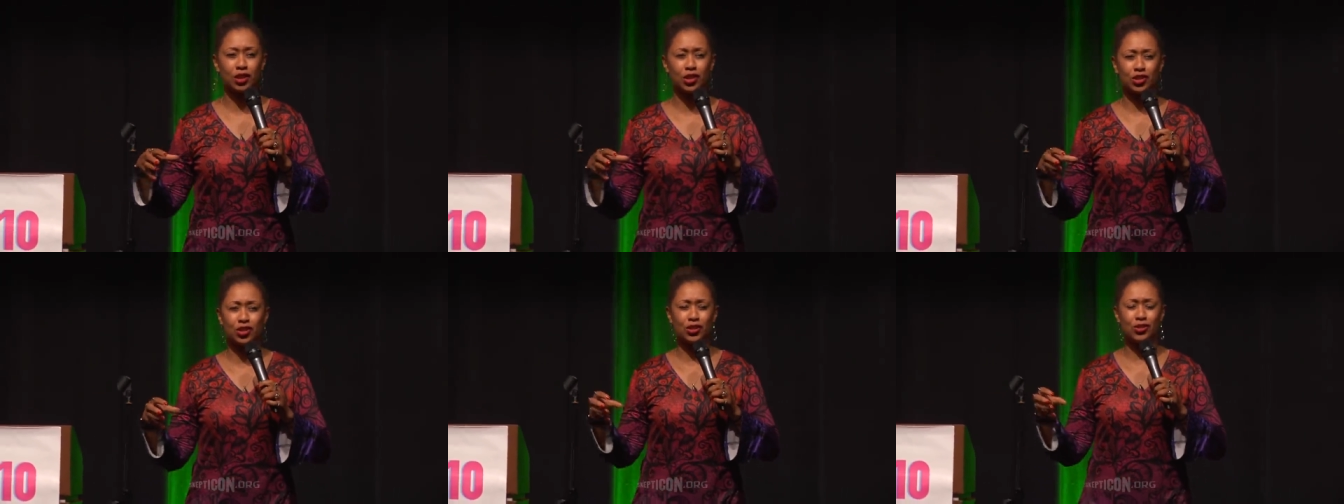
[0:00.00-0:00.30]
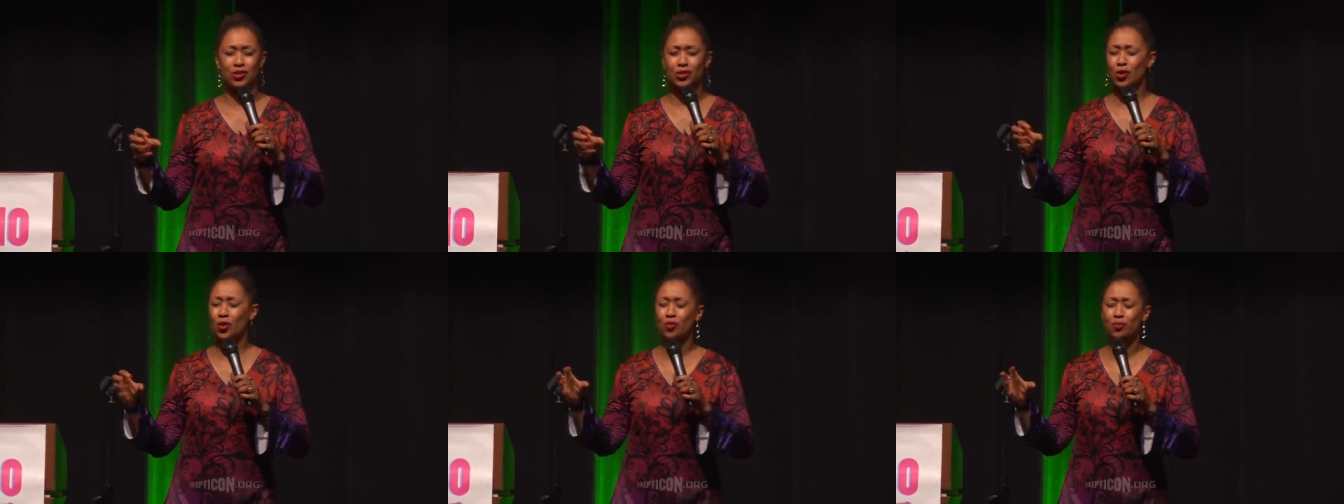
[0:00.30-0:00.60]
Cause
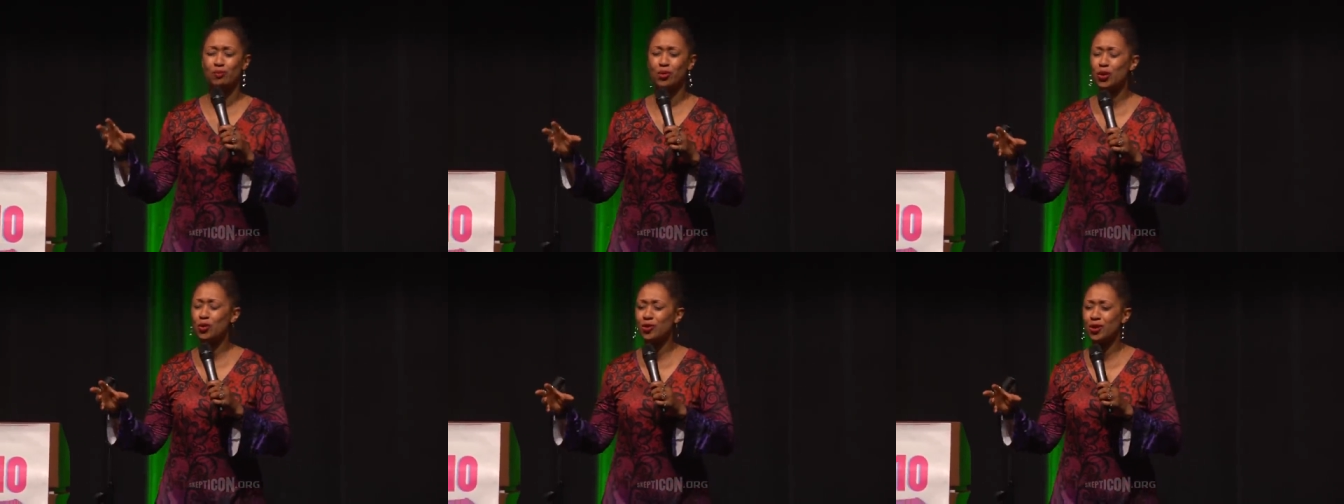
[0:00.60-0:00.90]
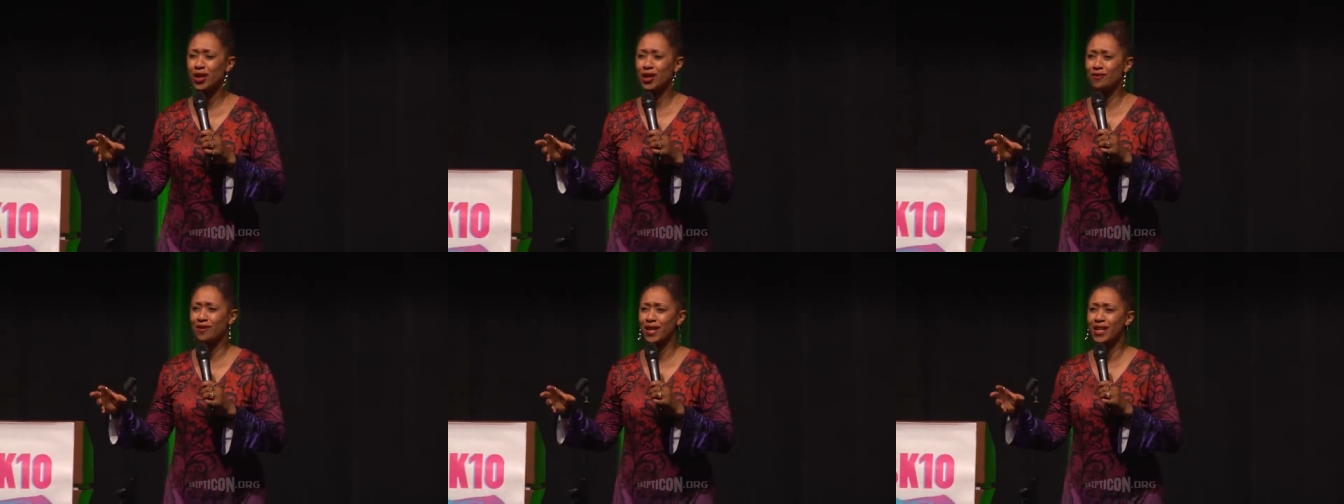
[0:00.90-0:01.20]
she's so
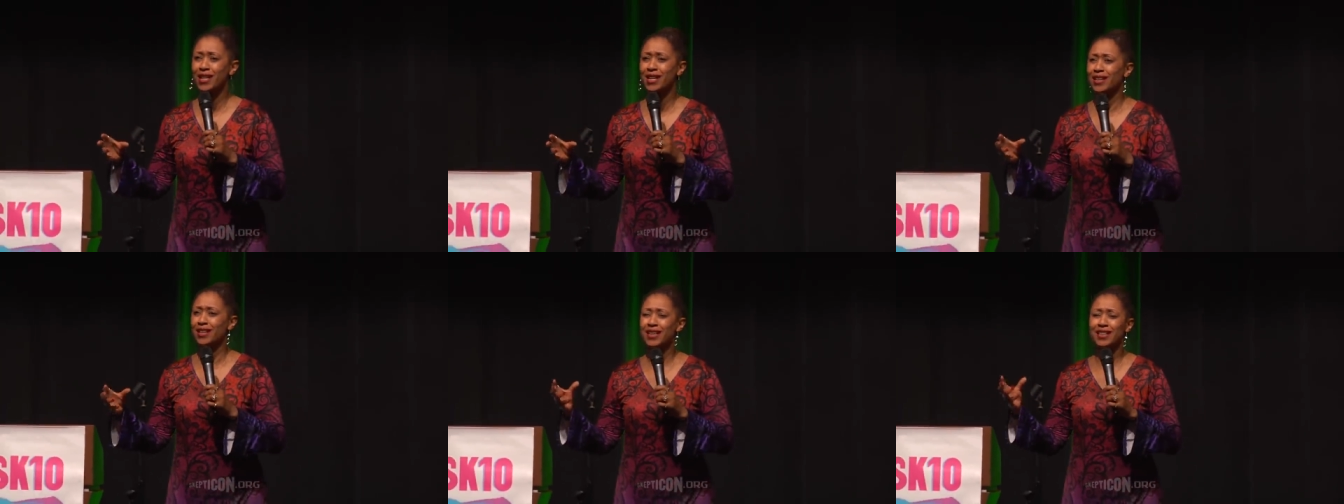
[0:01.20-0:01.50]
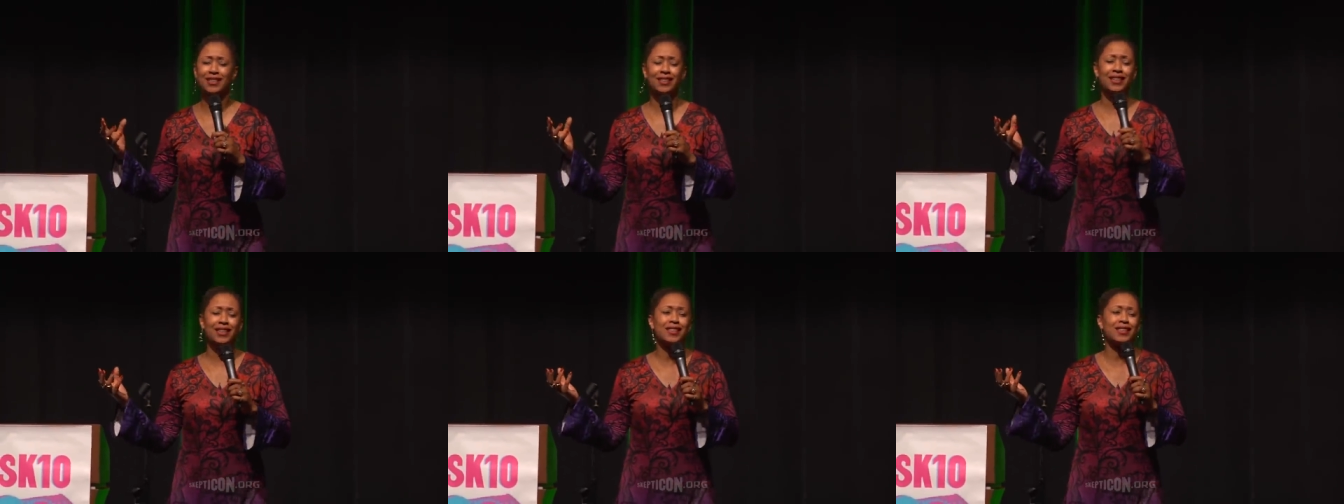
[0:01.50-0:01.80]
moody, right?
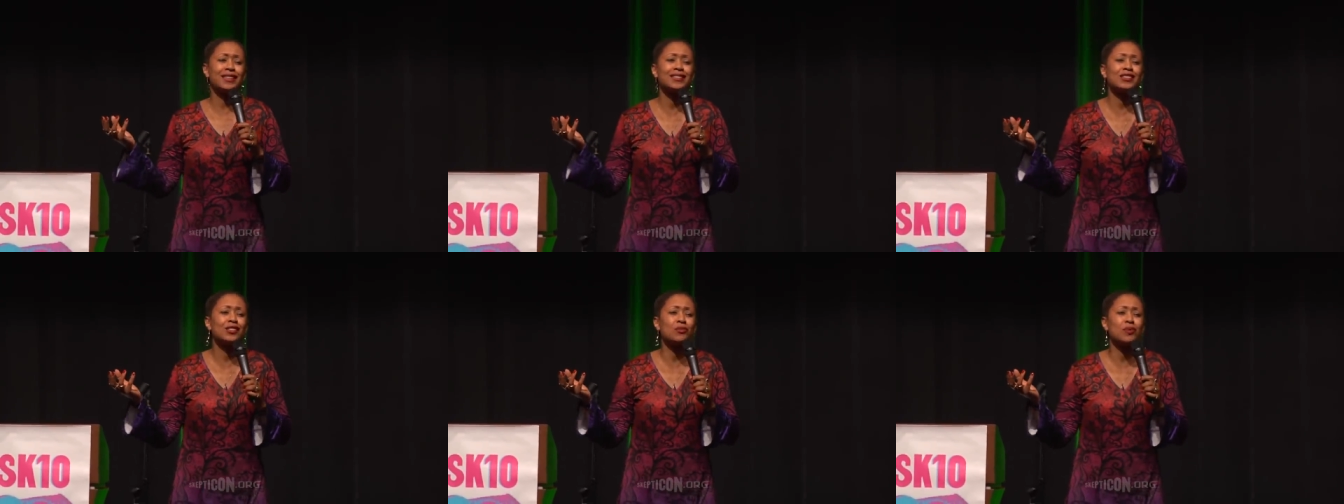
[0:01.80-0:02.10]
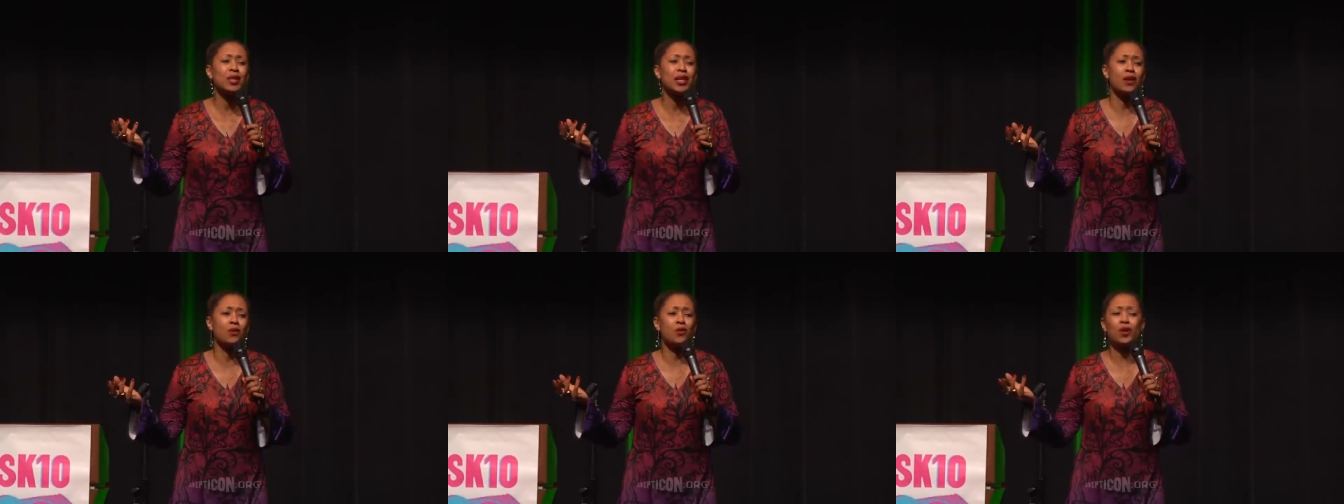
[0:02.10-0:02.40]
Like, like she'll
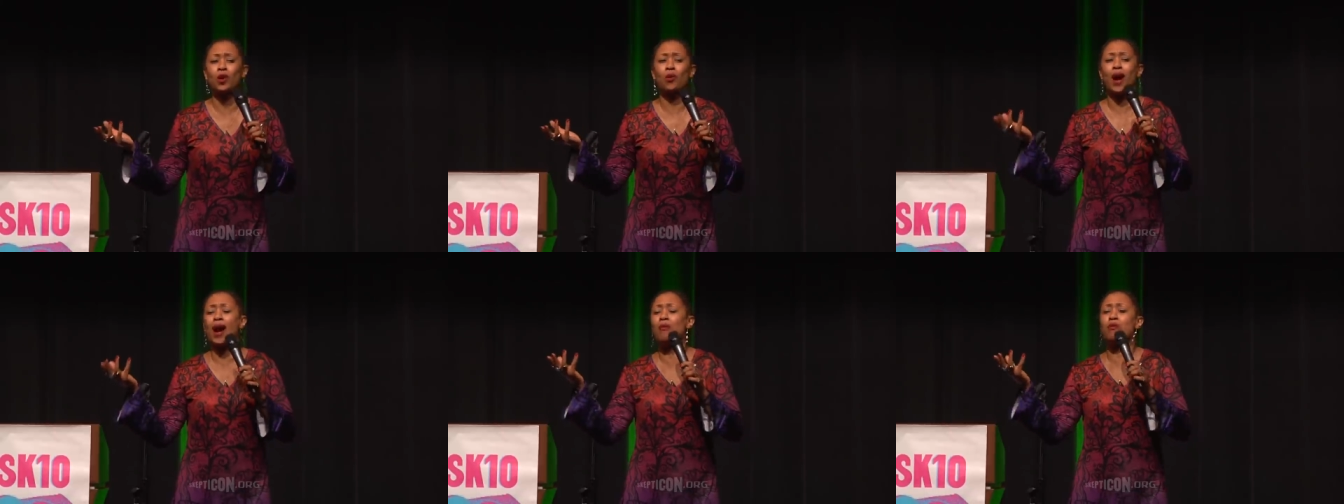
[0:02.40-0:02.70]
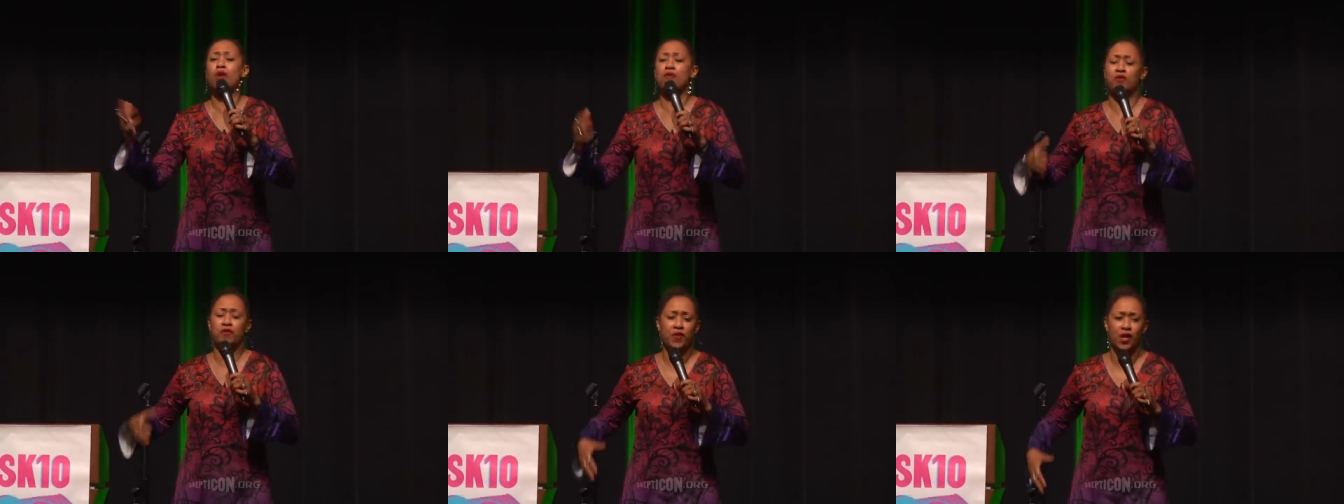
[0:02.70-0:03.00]
be like, what do I
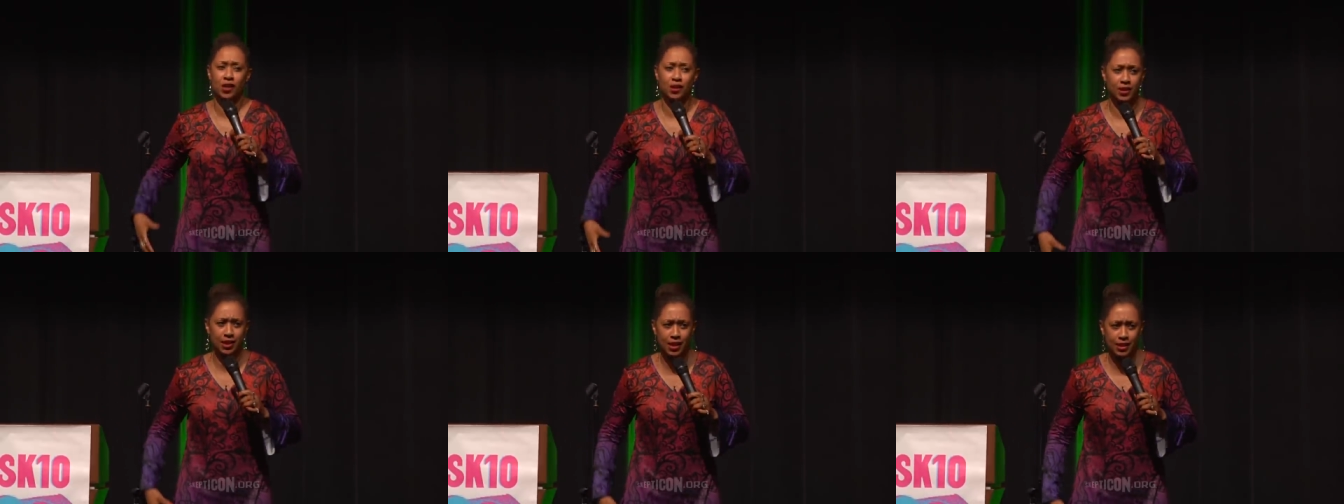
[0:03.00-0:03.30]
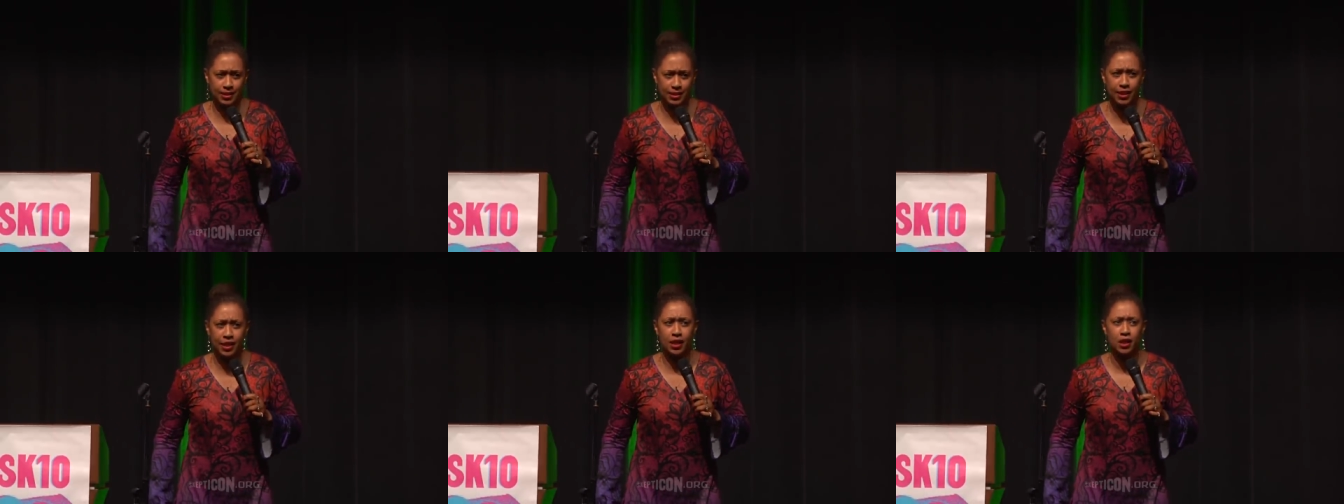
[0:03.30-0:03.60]
want for
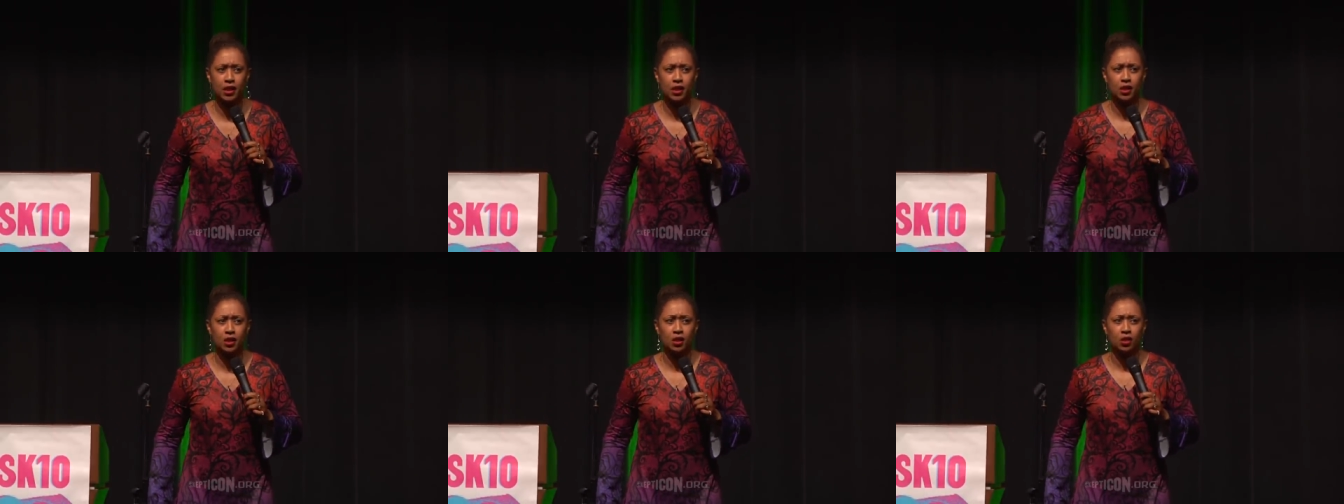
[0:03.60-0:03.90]
Valentine's Day?